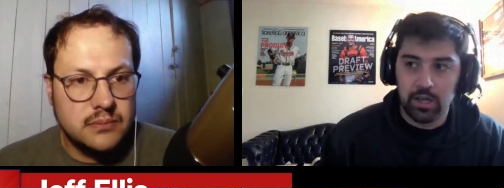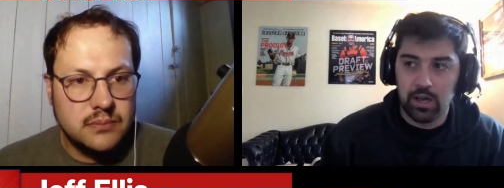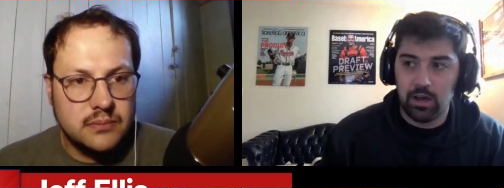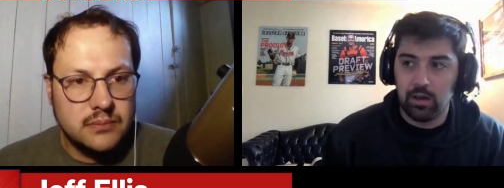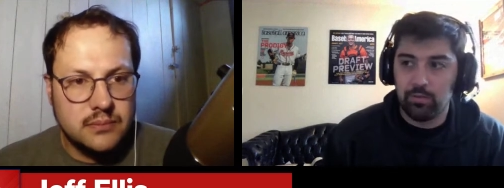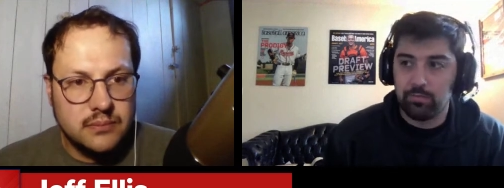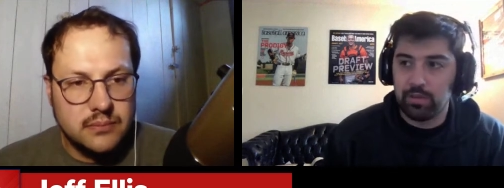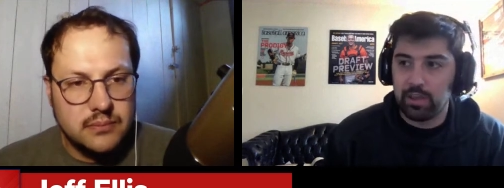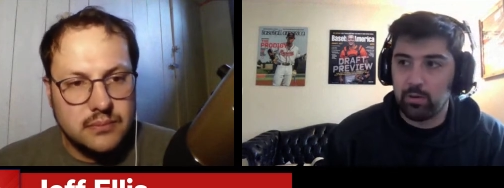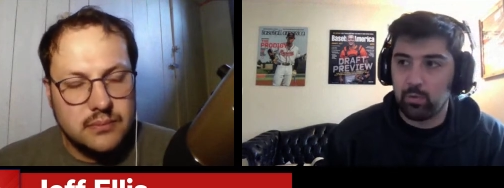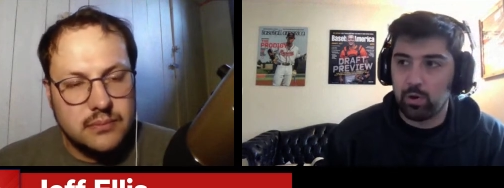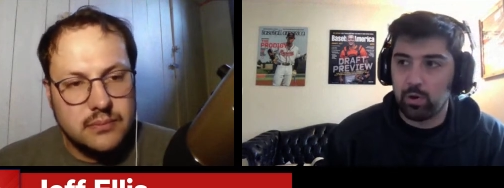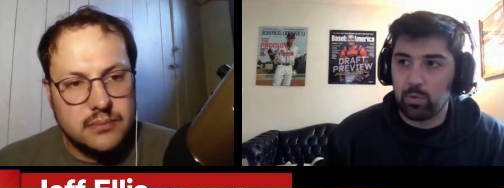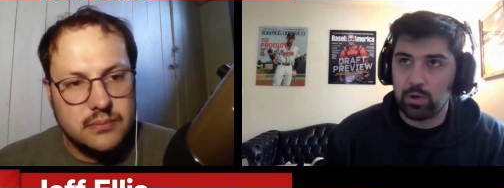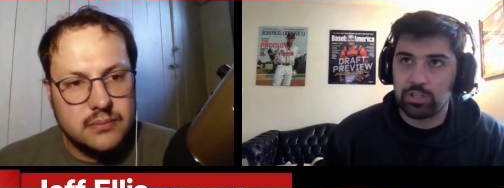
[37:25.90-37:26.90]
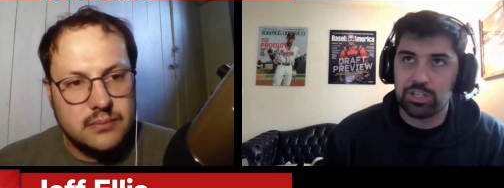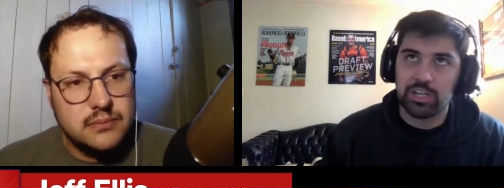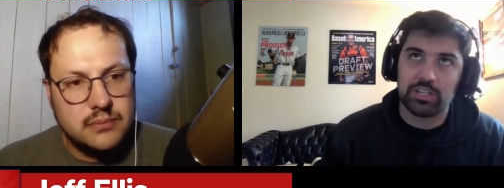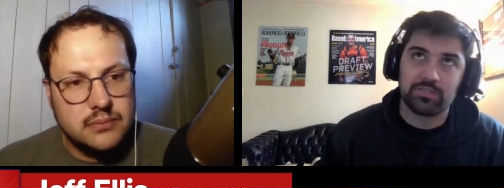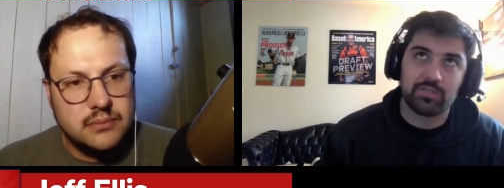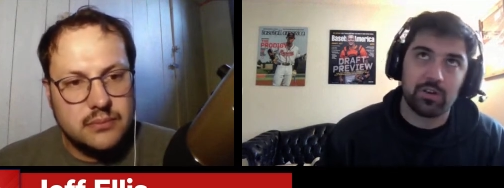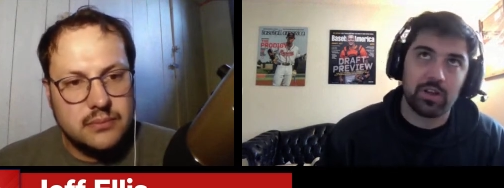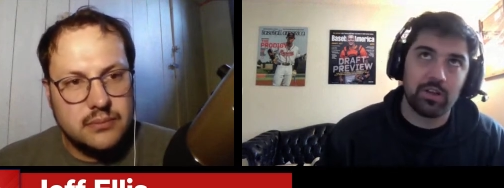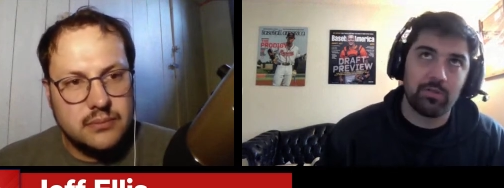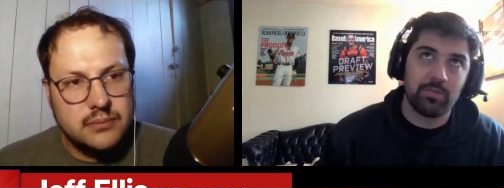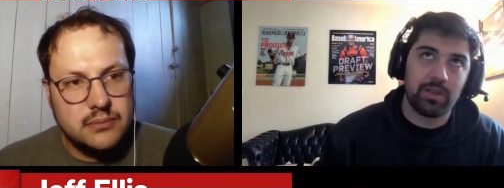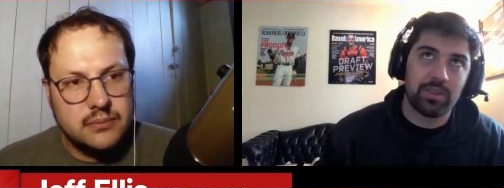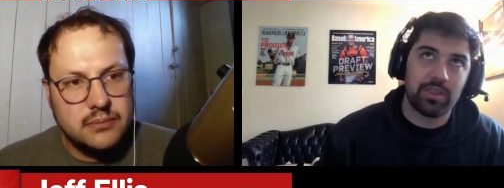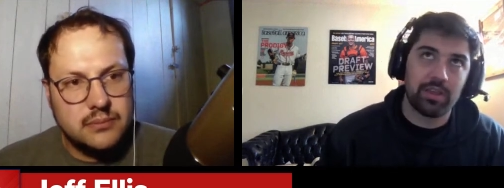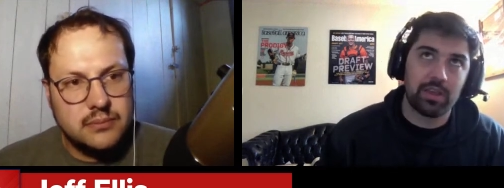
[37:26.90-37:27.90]
Speaker 1: Um, and what what changed for
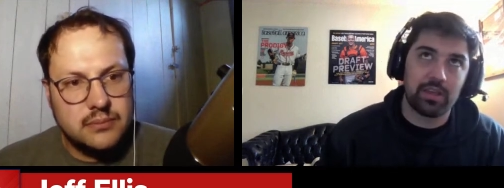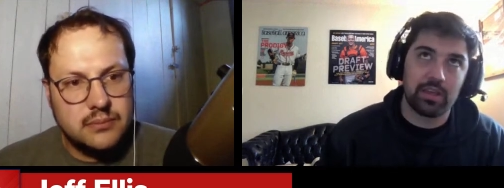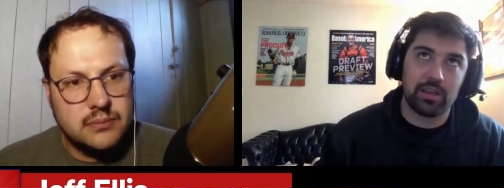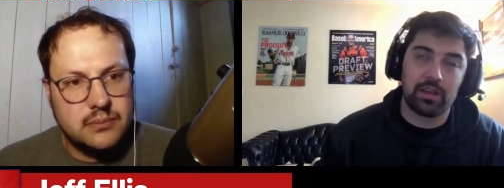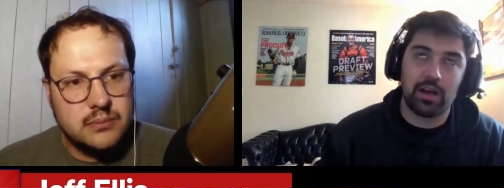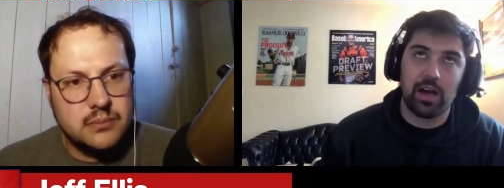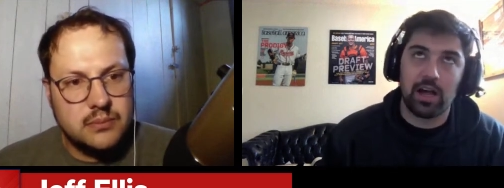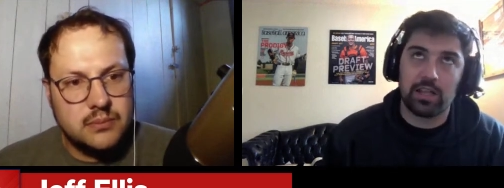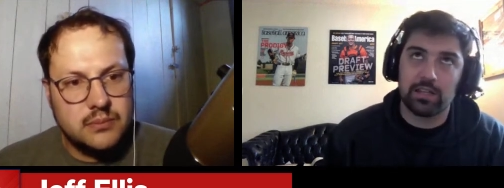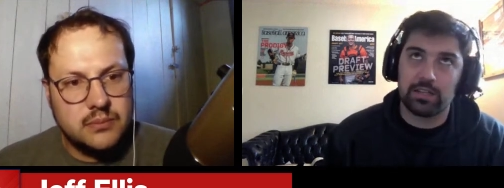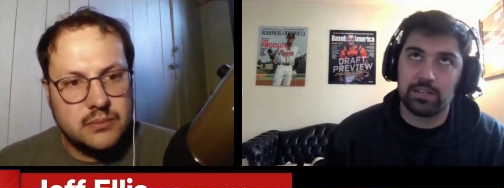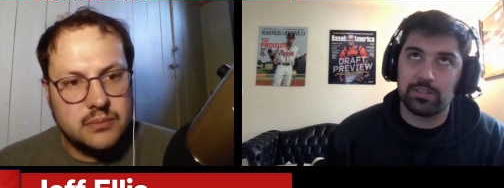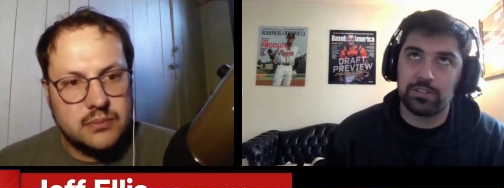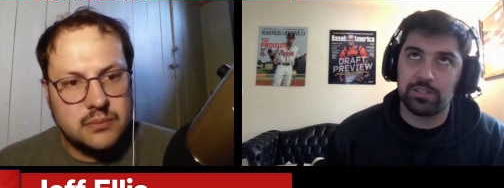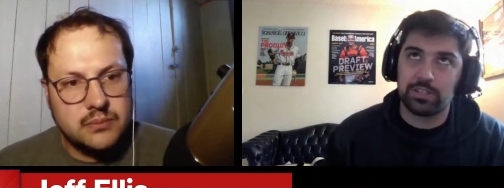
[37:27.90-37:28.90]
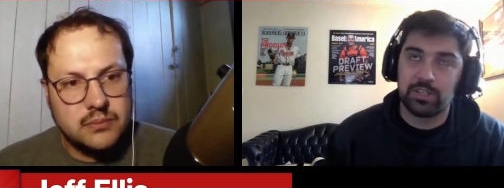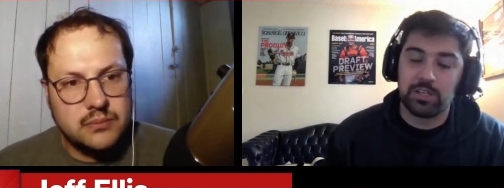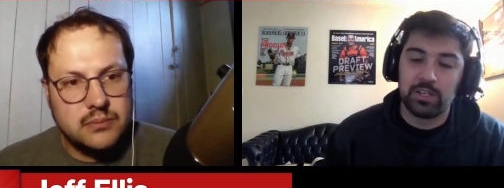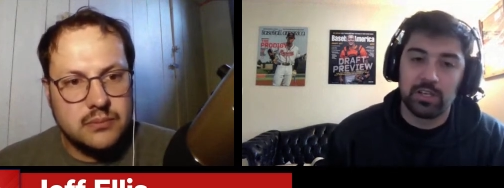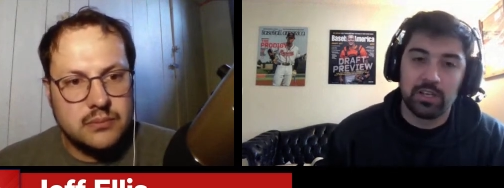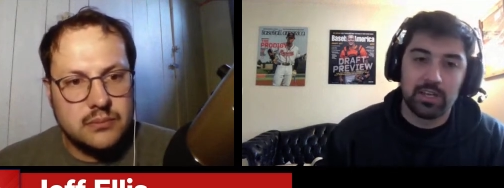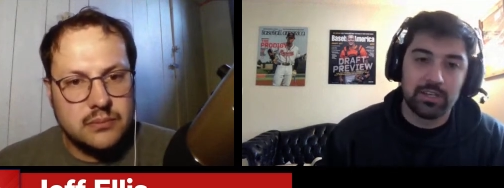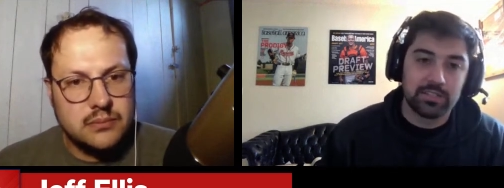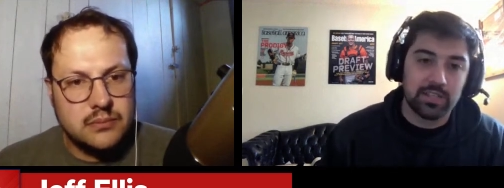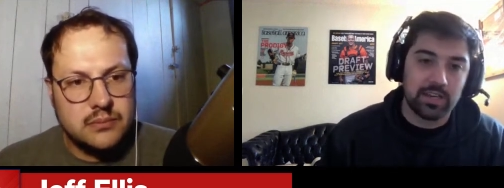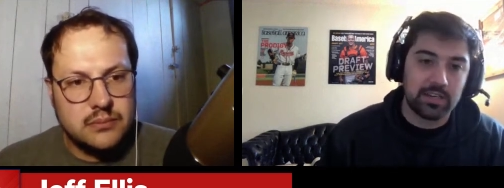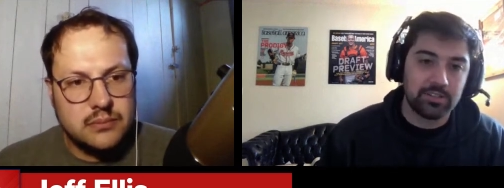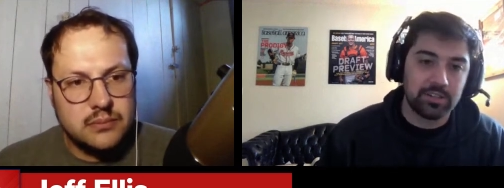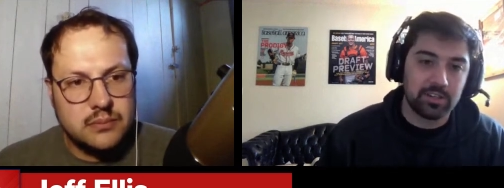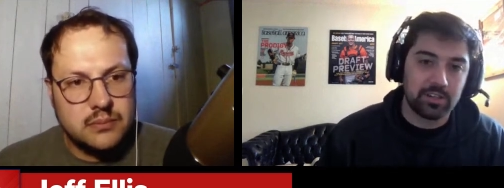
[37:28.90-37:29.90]
him, I think, in college is
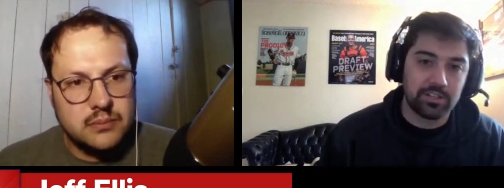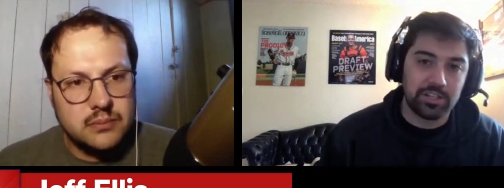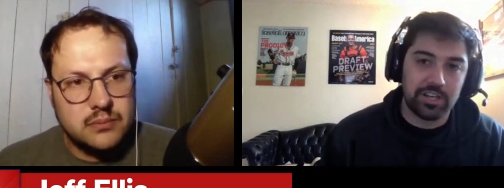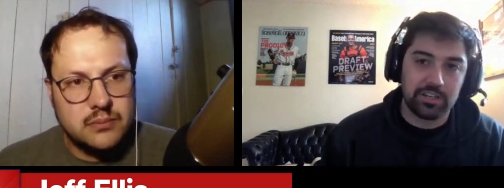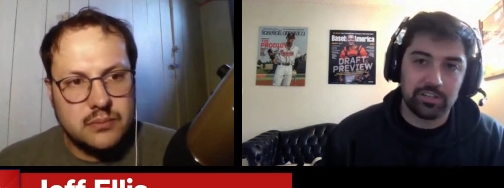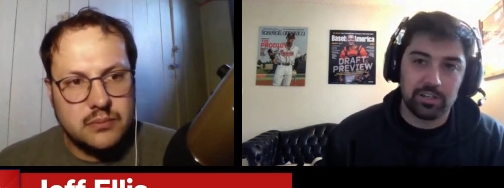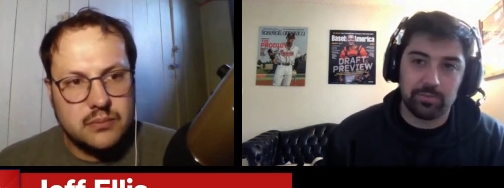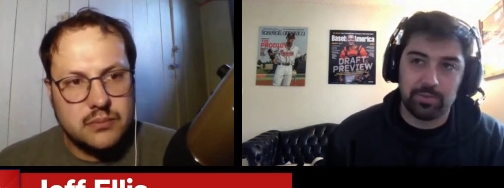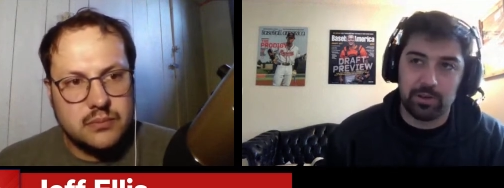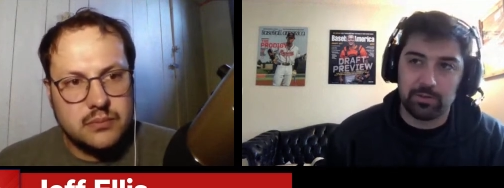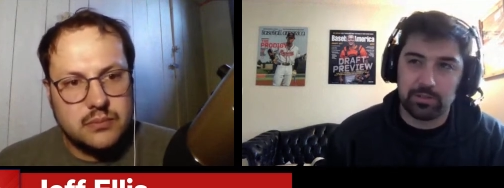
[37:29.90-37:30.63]
that he took a changeup that